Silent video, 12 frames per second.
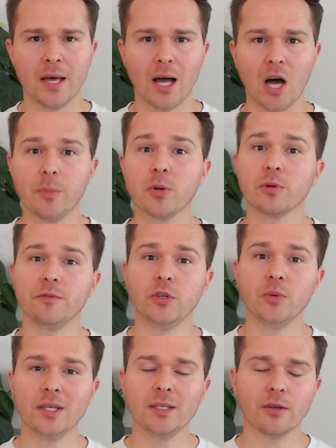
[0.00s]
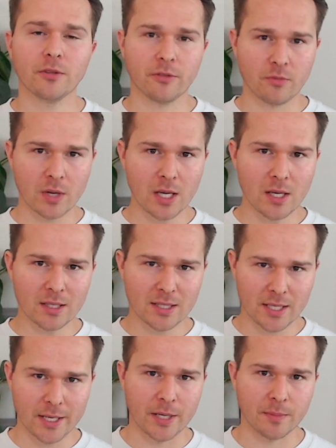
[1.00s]
I'll be reviewing 3
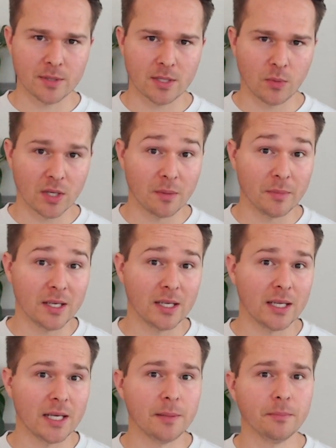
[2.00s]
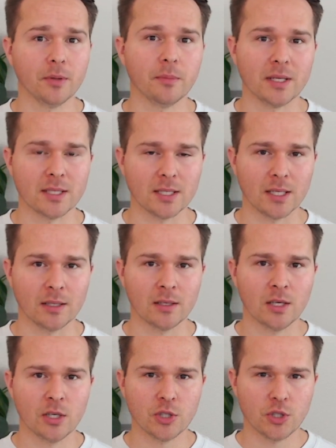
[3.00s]
tips that we can begin implementing
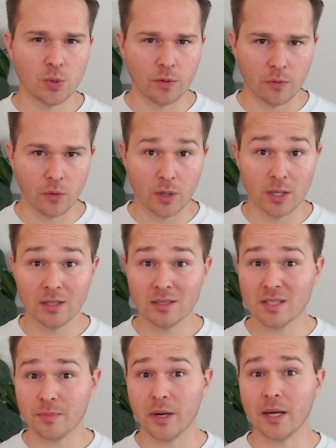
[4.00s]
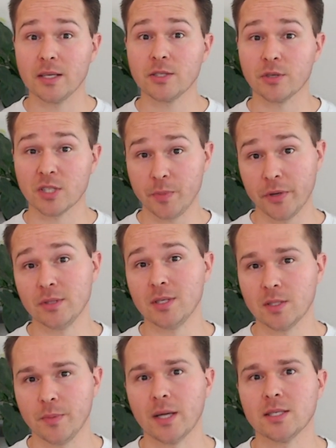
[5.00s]
to avoid spikes or experiencing
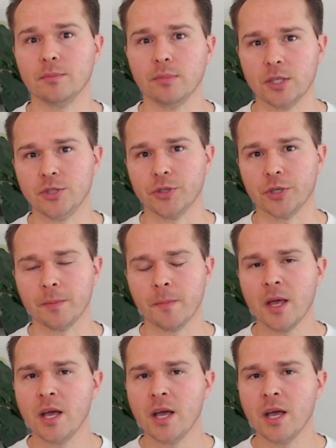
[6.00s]
spikes in blood sugar.